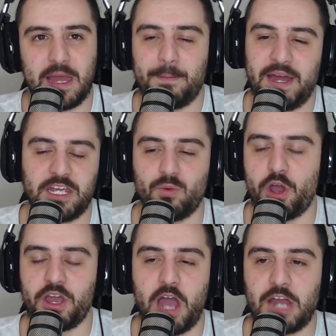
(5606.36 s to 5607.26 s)
But he won't.
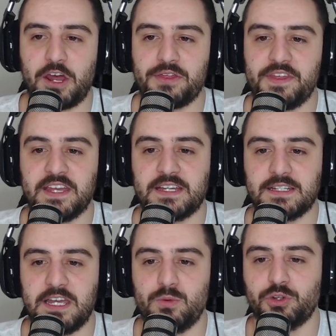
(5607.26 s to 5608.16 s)
I don't think
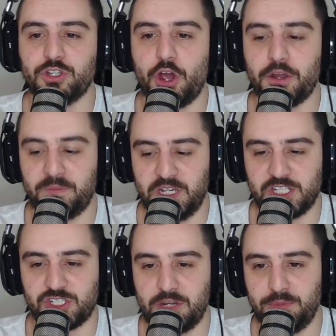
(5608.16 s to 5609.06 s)
he would go to
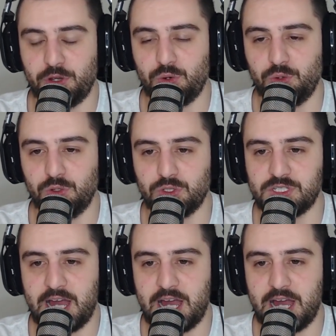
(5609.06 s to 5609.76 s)
PSG because